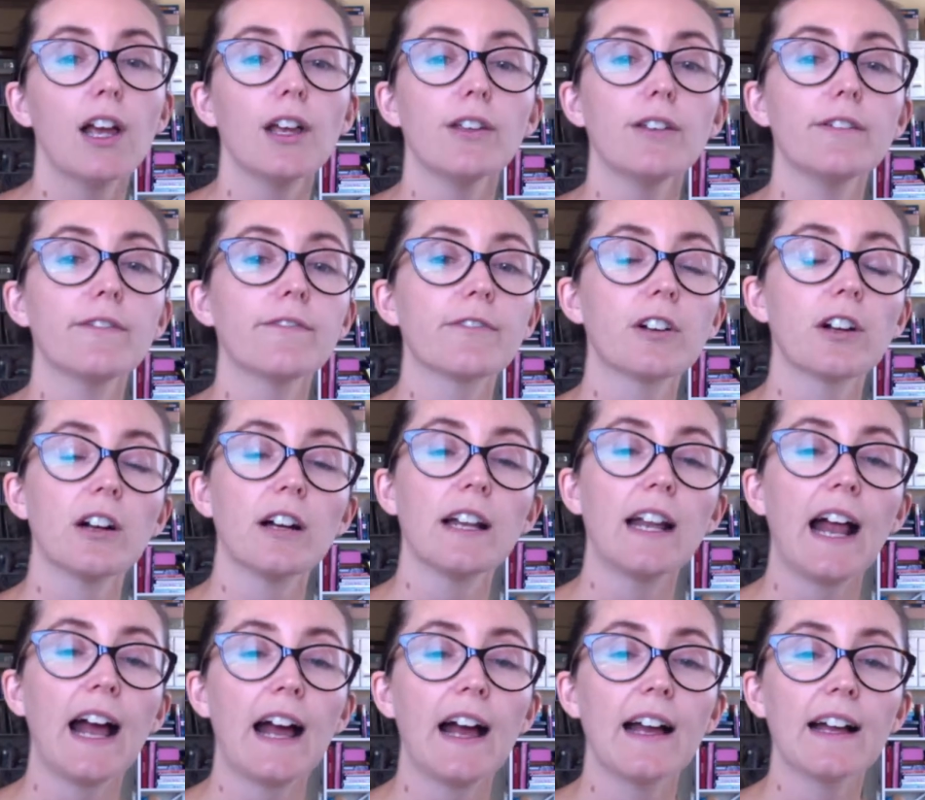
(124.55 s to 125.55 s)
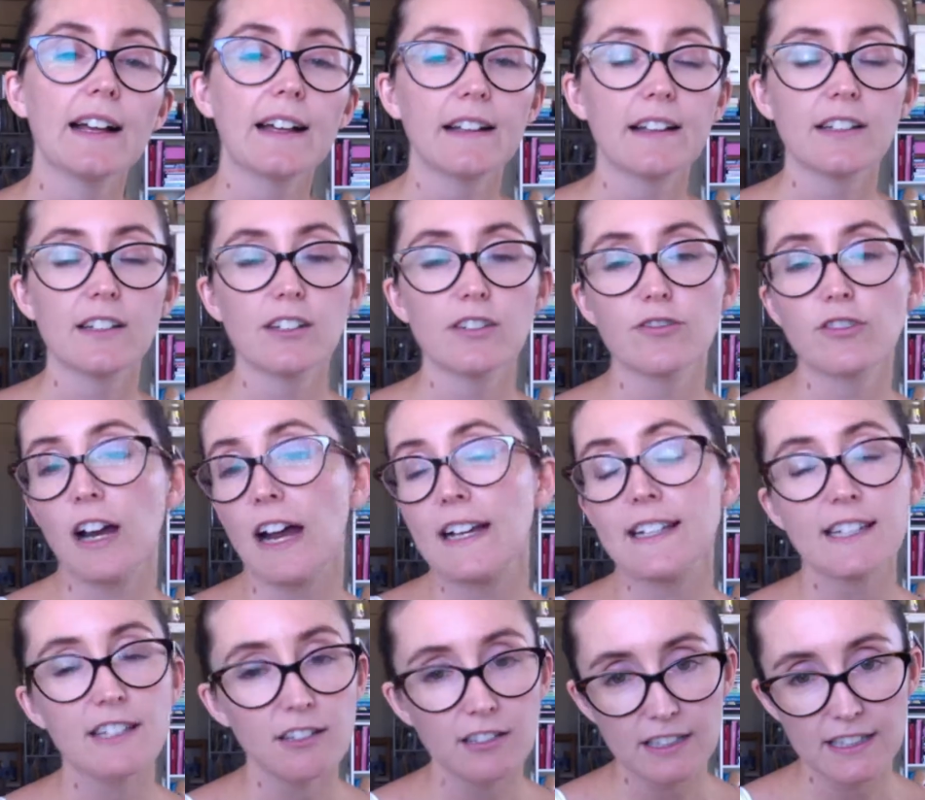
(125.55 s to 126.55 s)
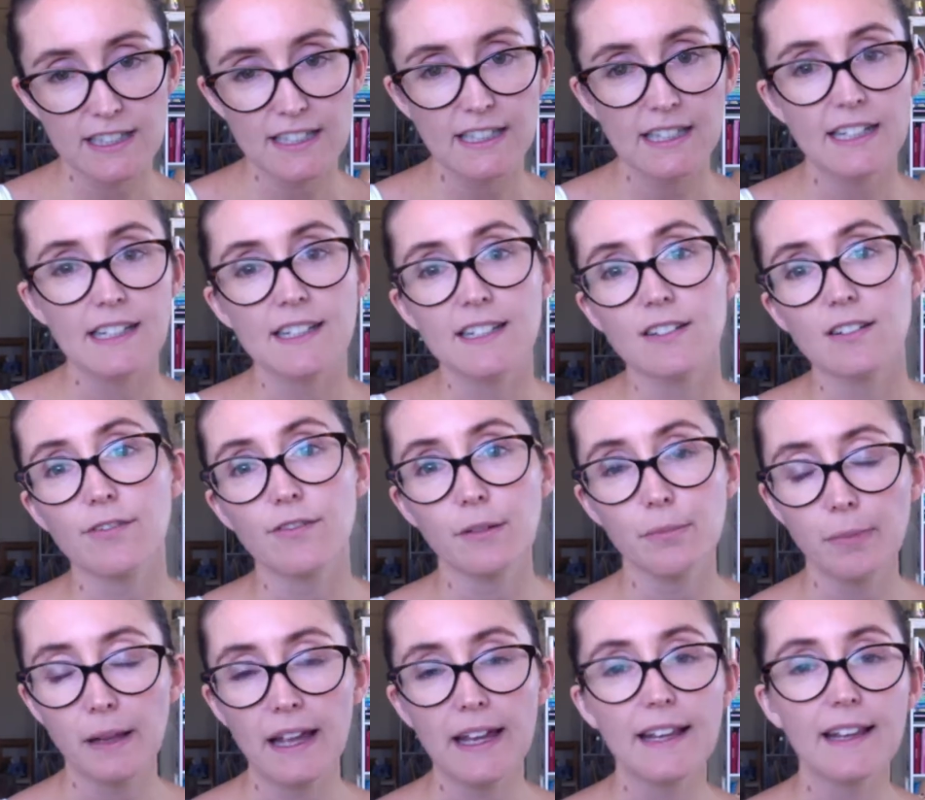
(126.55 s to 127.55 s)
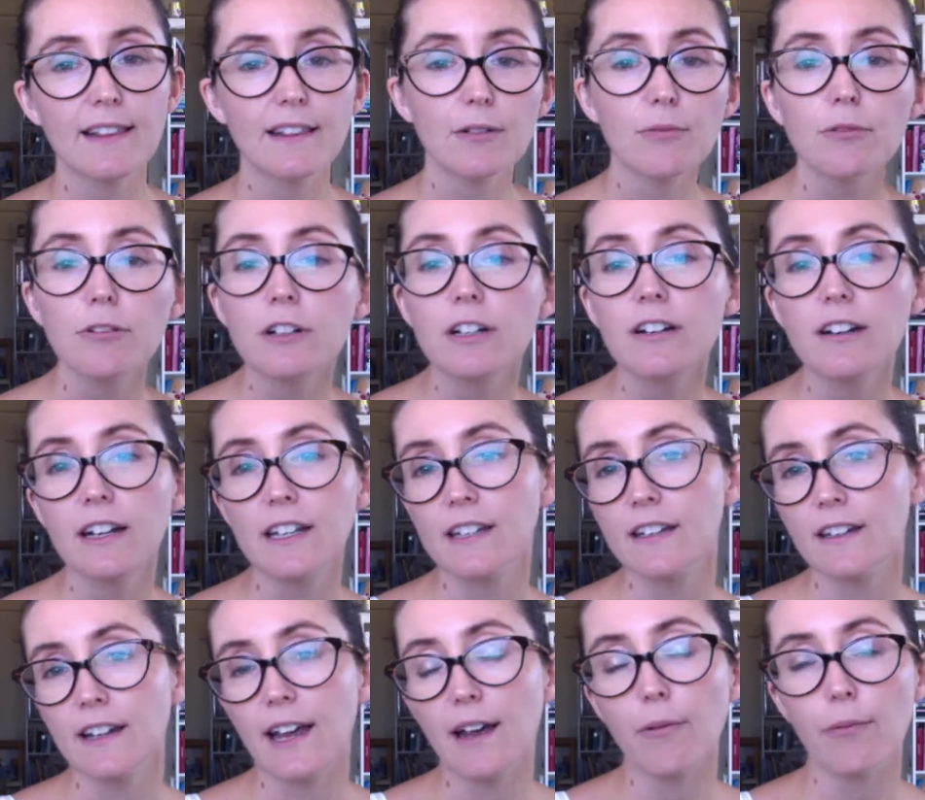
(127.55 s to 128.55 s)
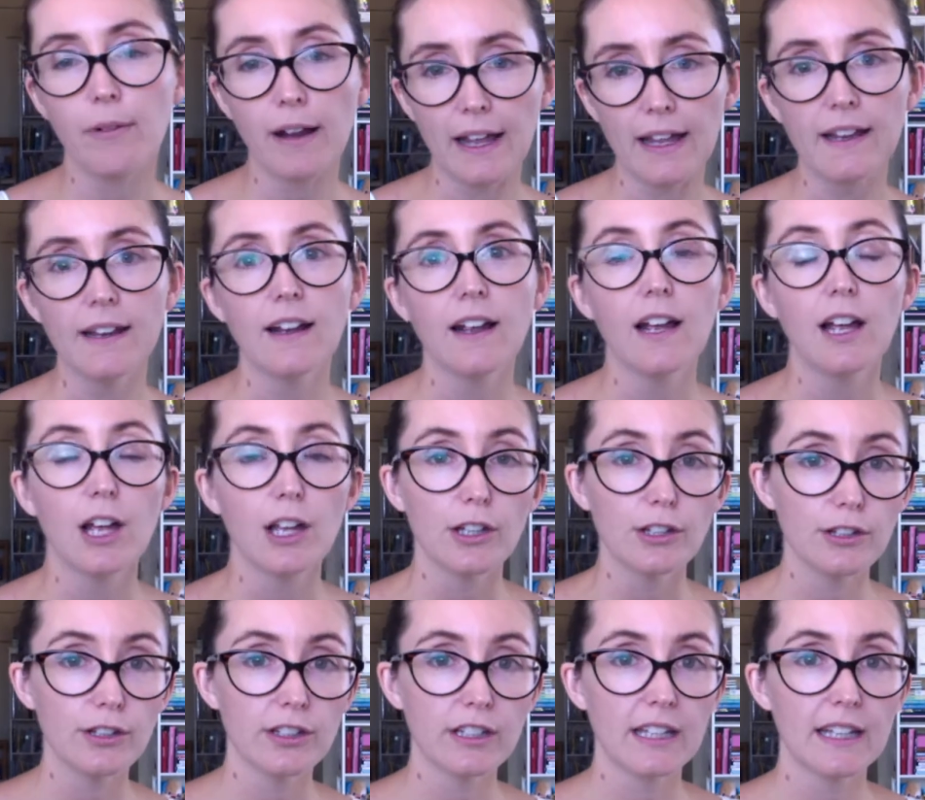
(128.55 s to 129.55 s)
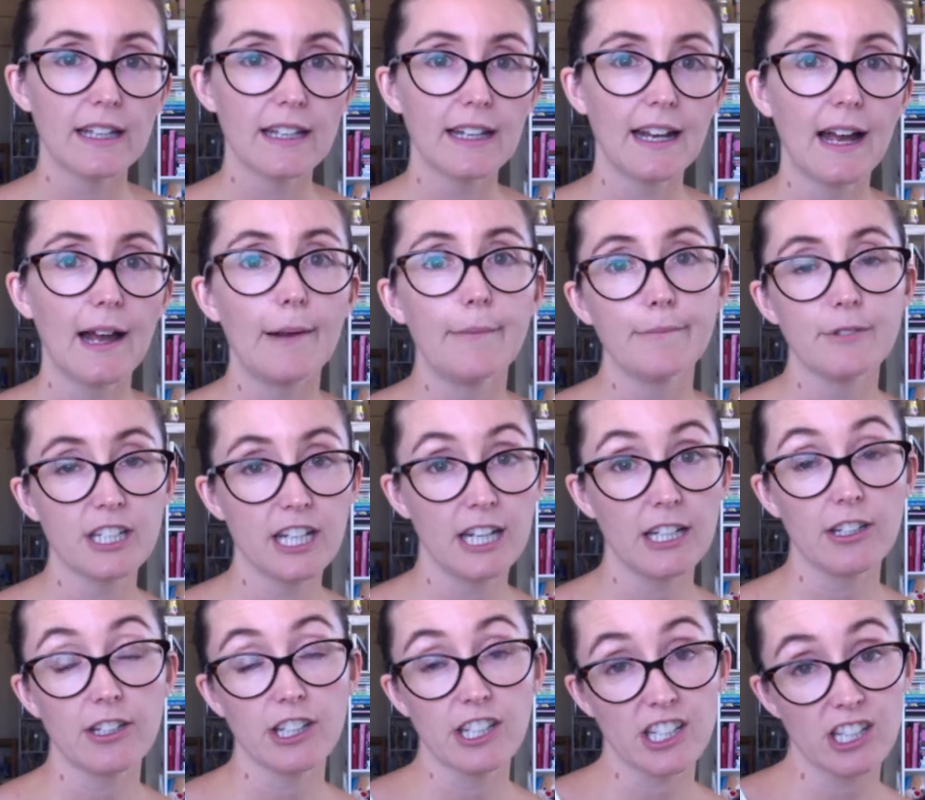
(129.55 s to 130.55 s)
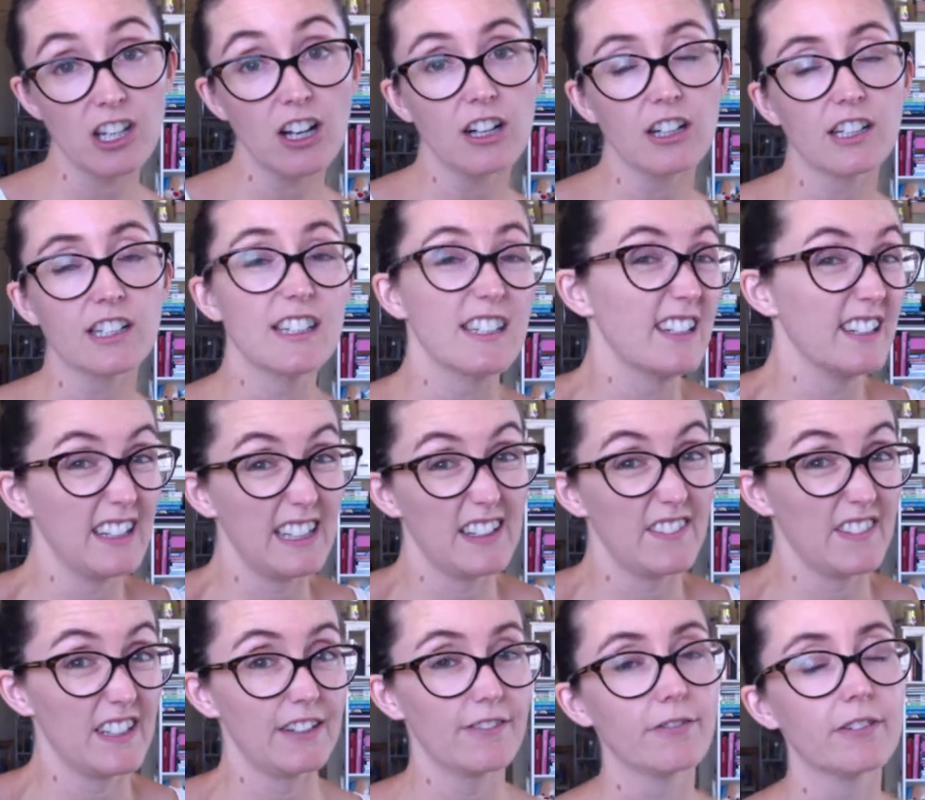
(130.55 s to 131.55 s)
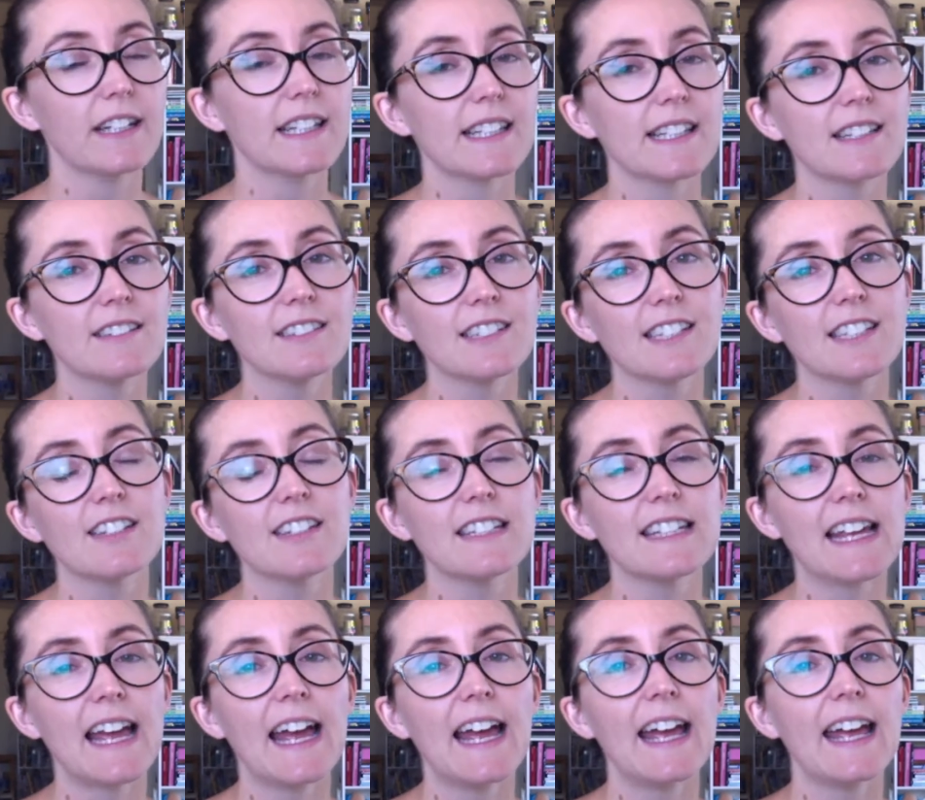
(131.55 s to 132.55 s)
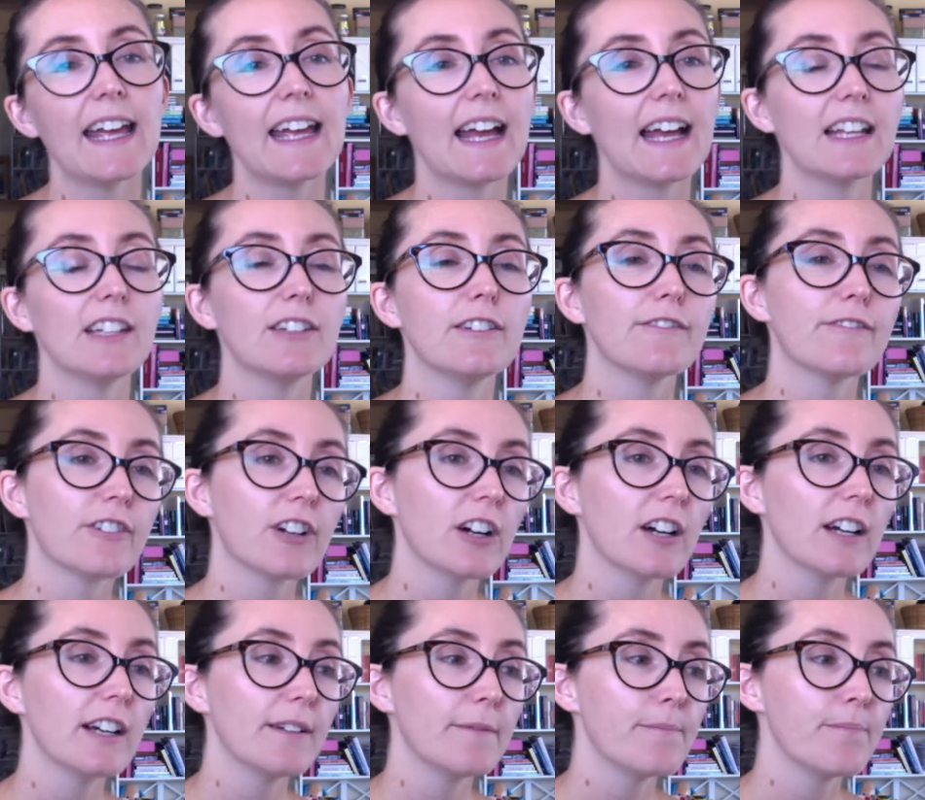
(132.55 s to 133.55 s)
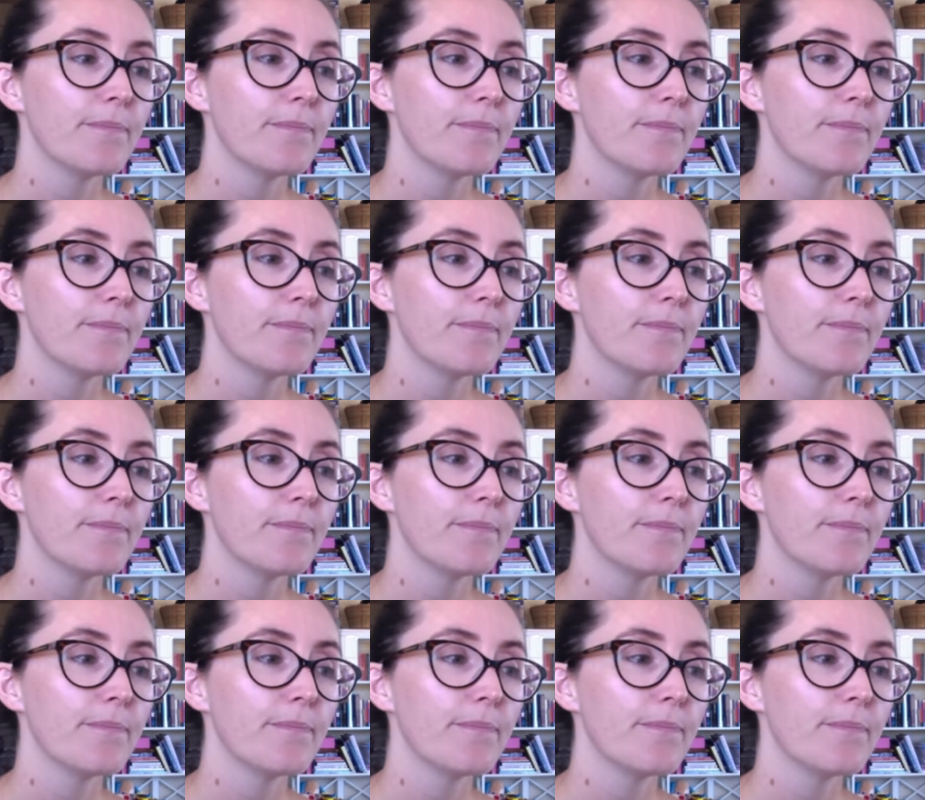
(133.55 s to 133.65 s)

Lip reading: You've got dry socks in here, so if you're playing in the water and you get wet, you can change your socks. You don't have to have wet socks all day. And you've got,